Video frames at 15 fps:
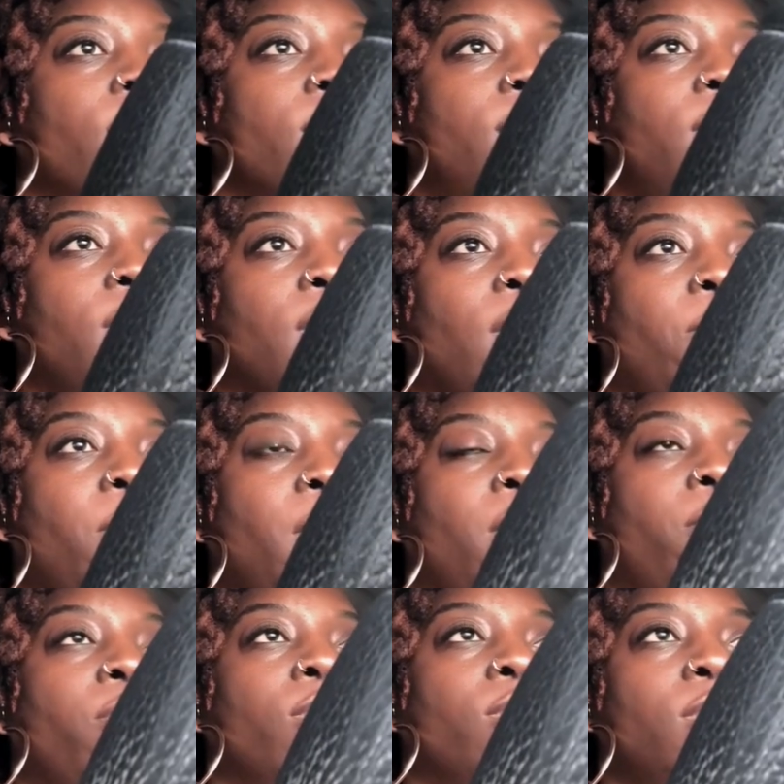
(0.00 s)
until I'm
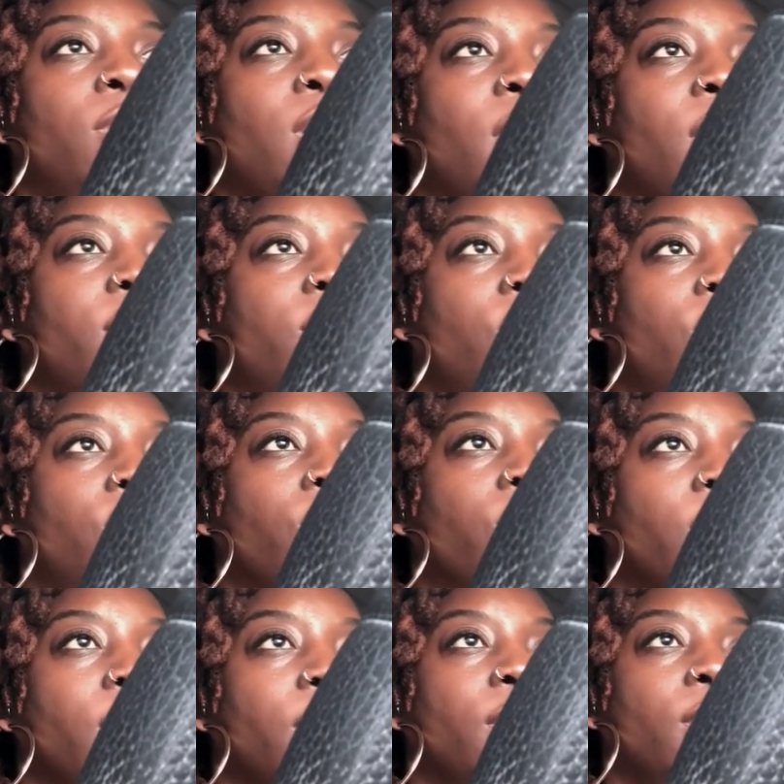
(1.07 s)
able not to do
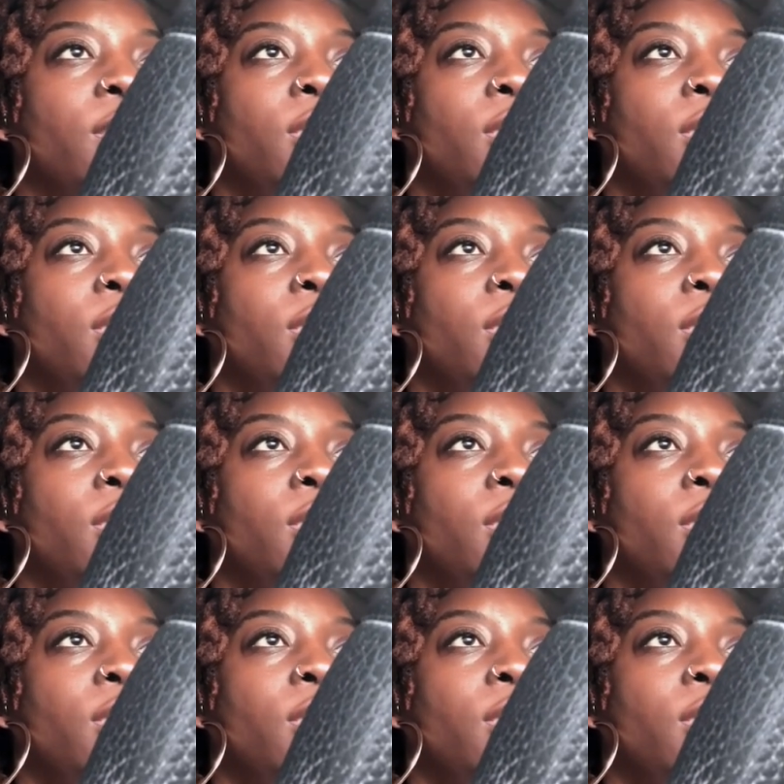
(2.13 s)
it.